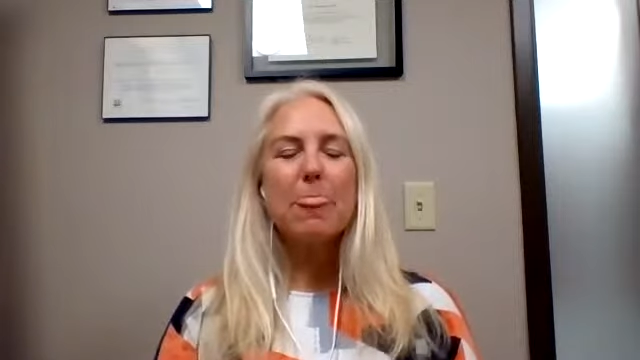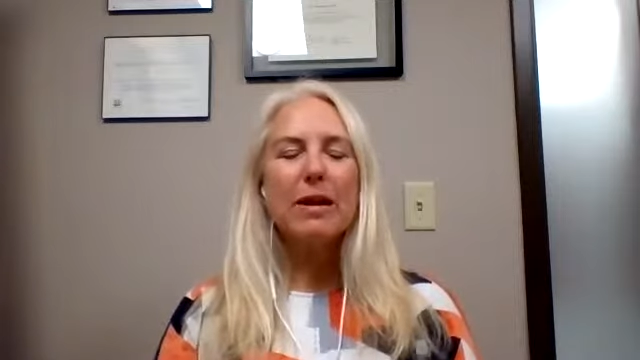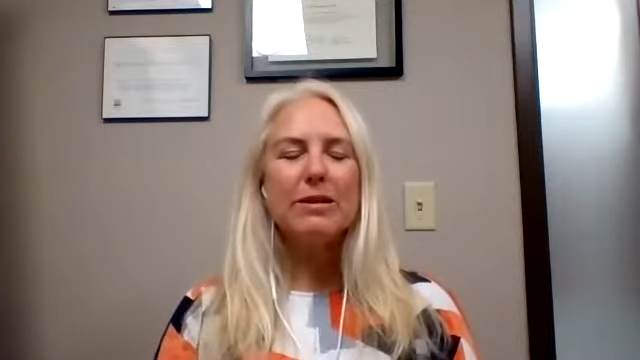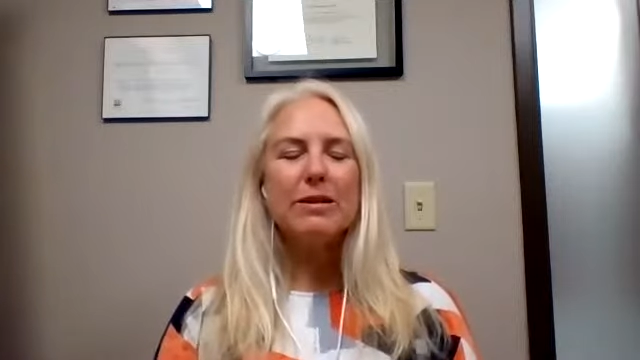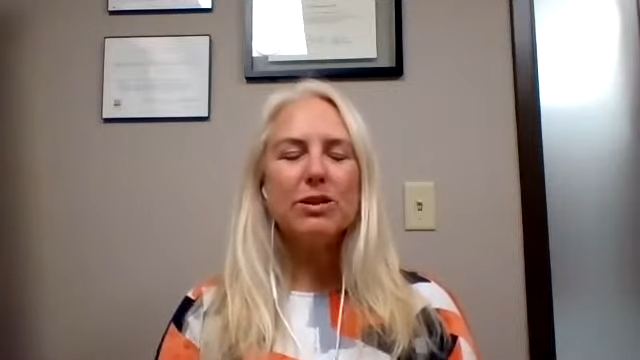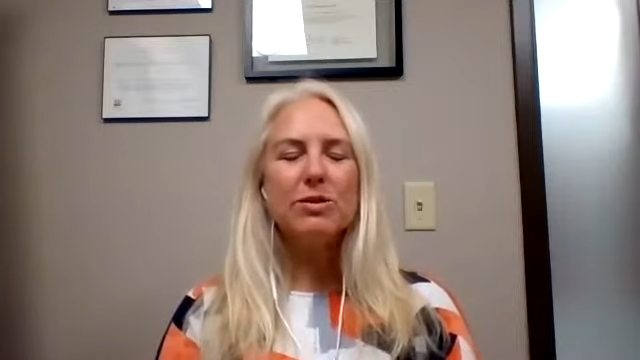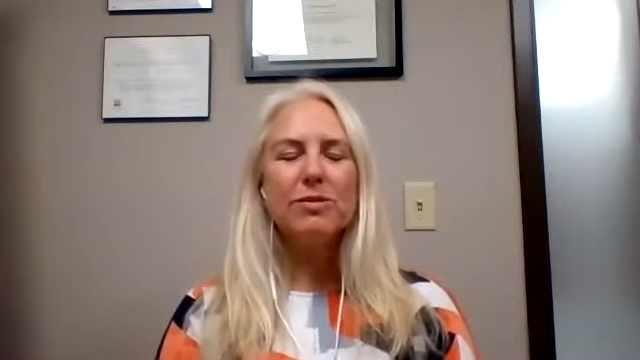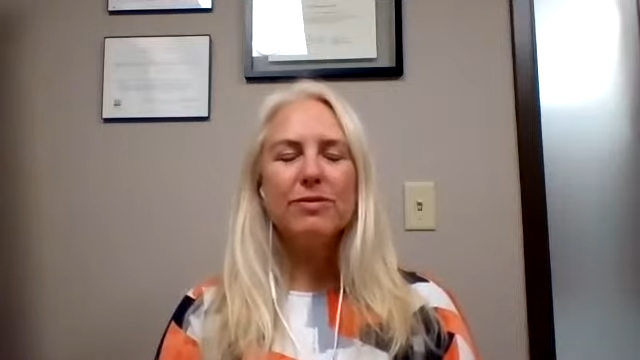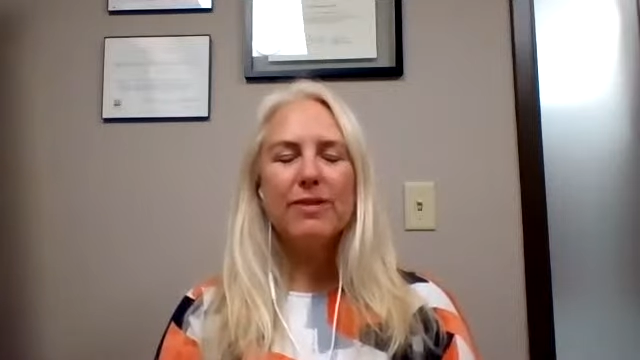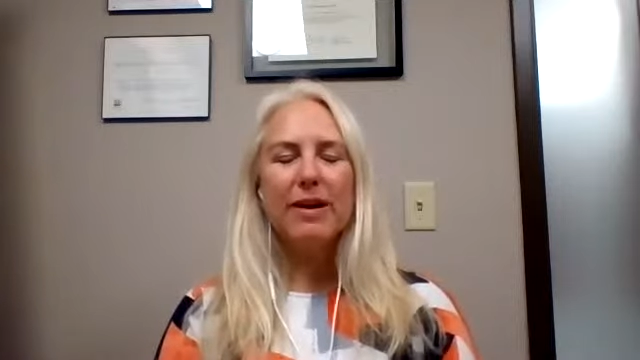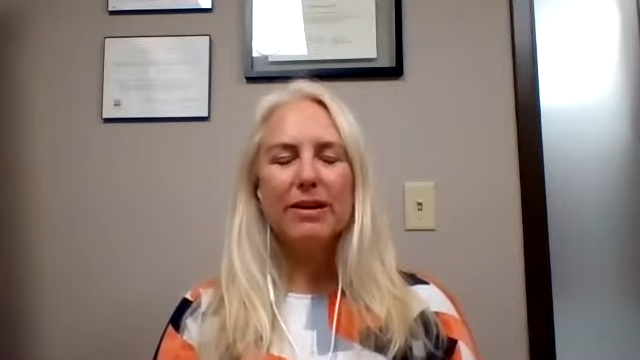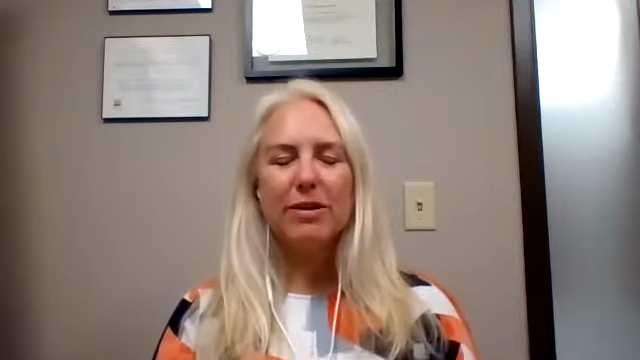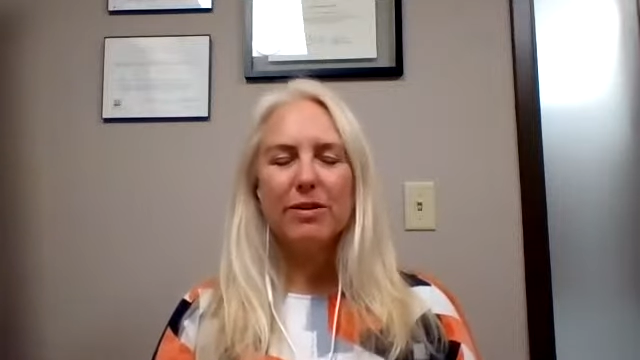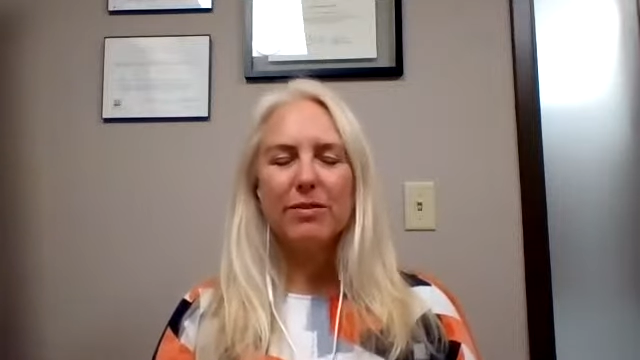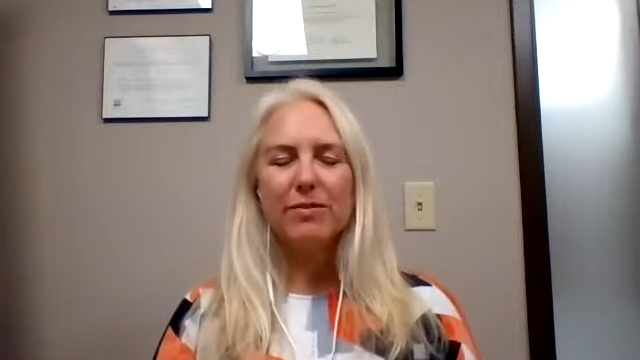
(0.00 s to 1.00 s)
to find
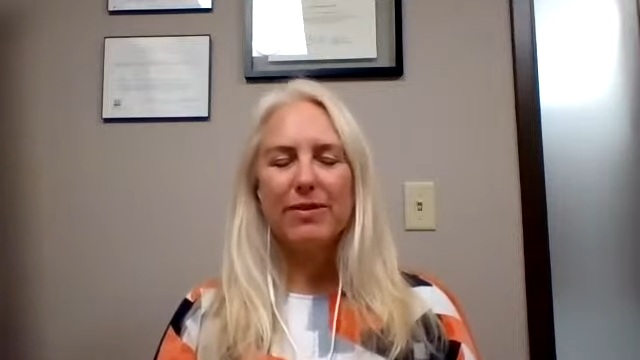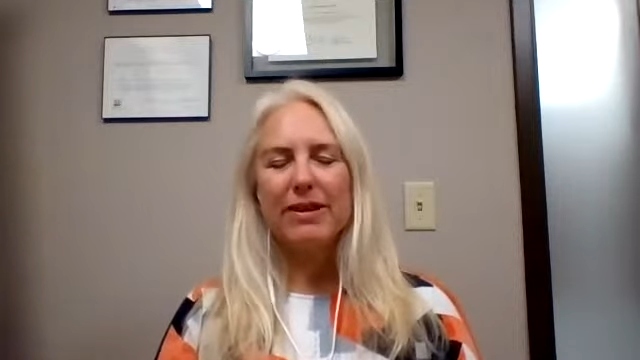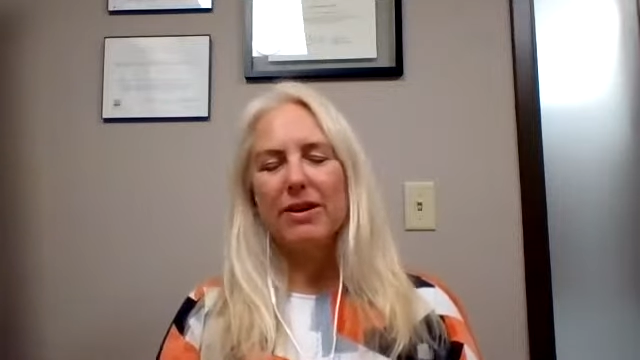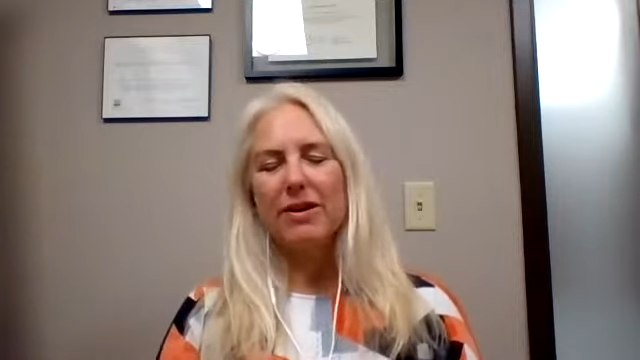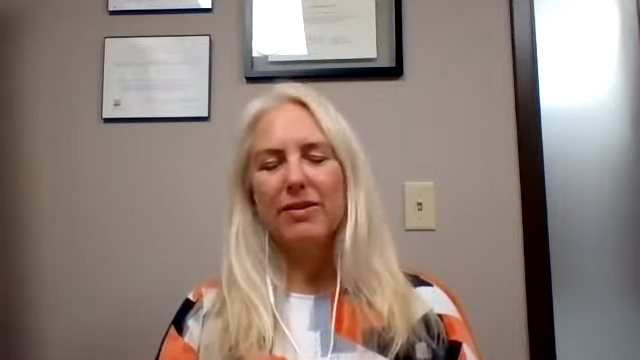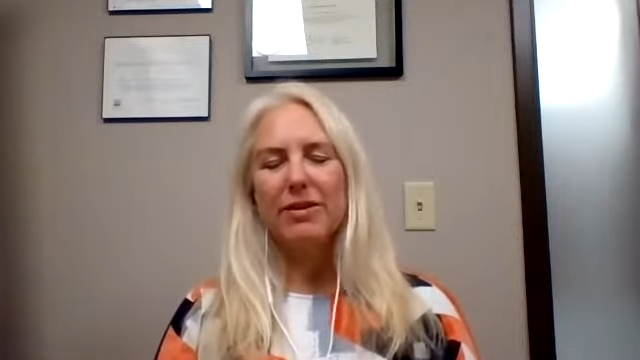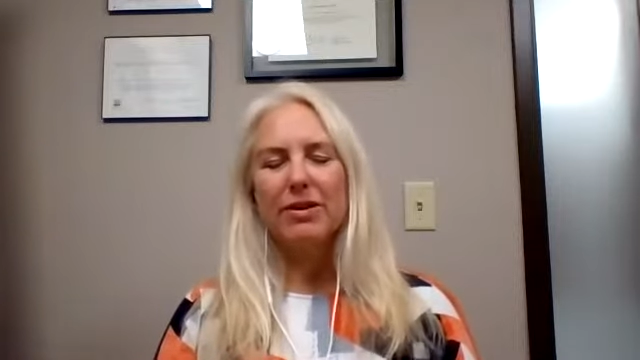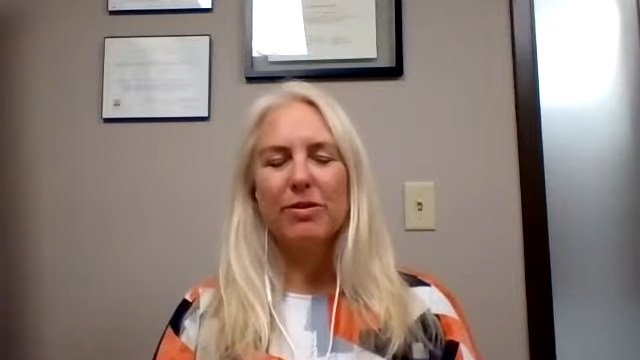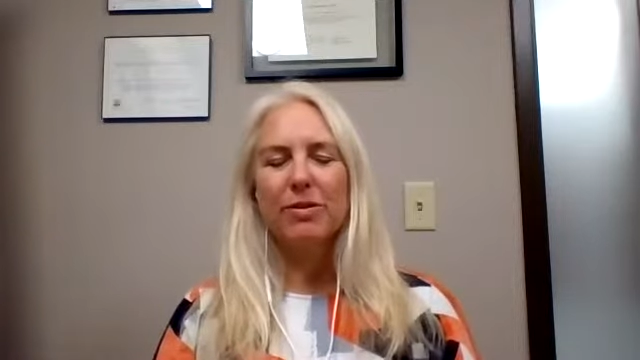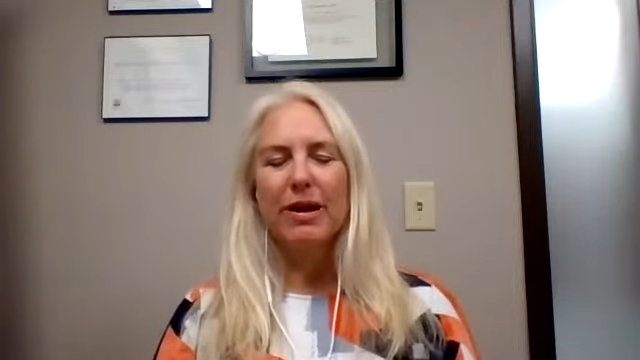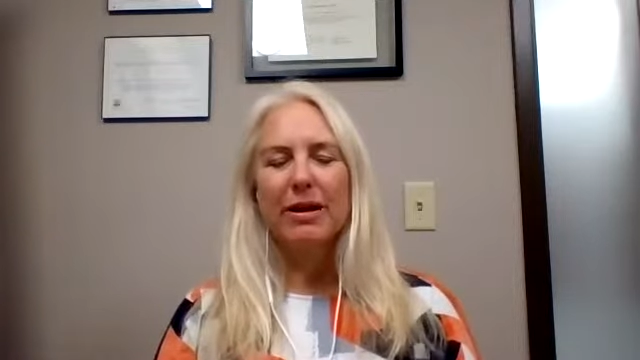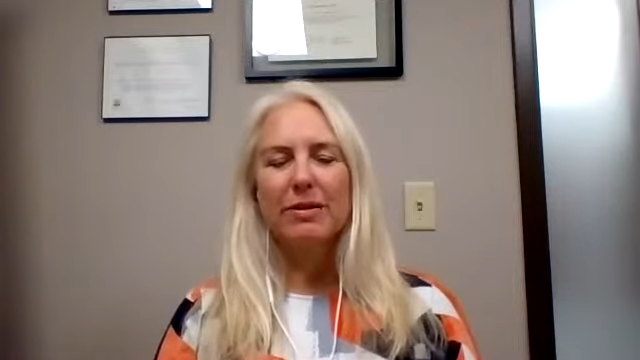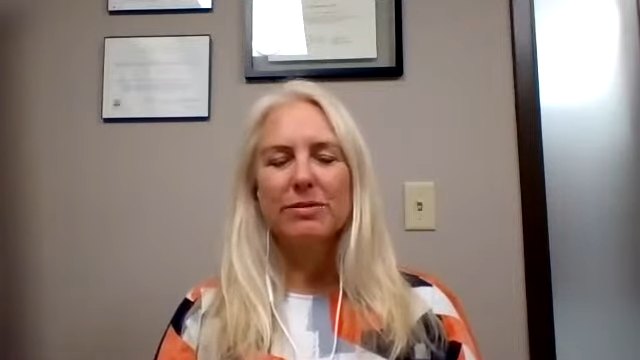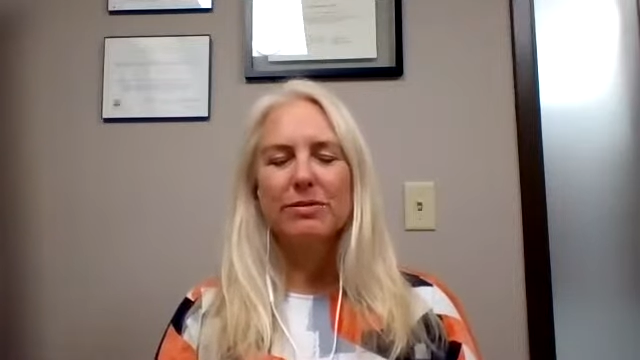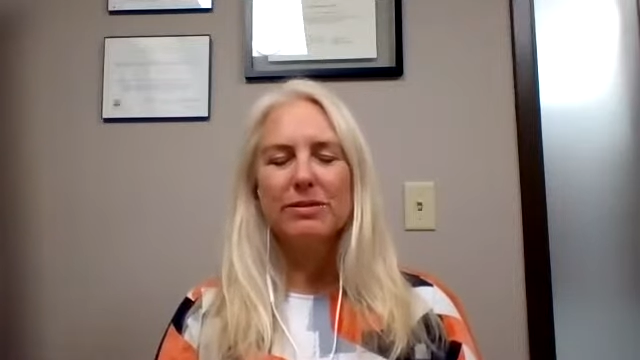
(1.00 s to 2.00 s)
our feet on the
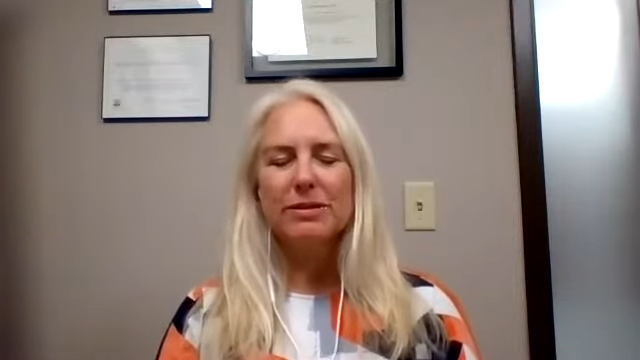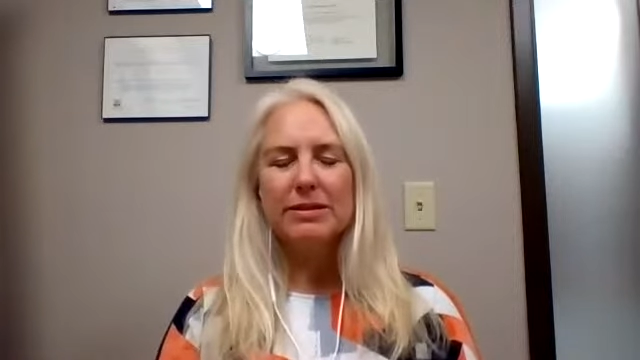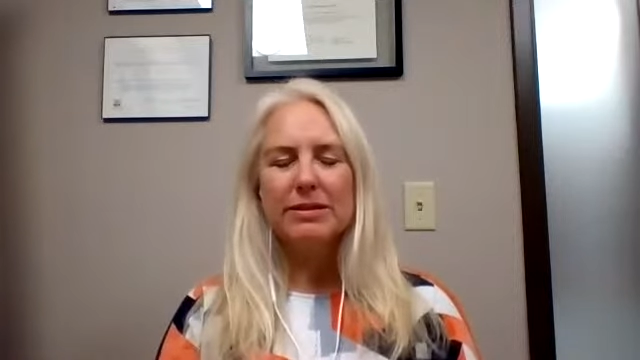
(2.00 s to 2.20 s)
ground.